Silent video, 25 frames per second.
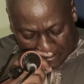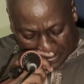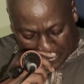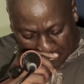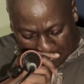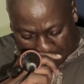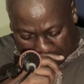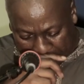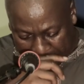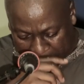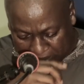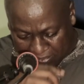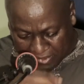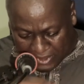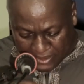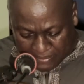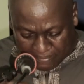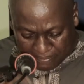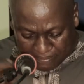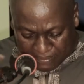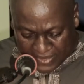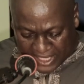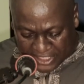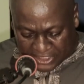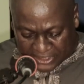
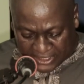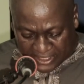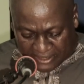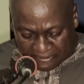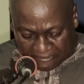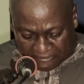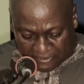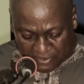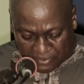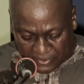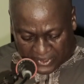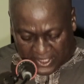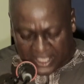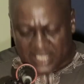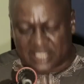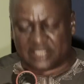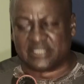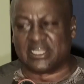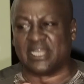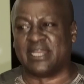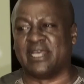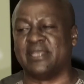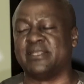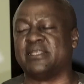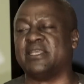mention a few
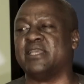things that I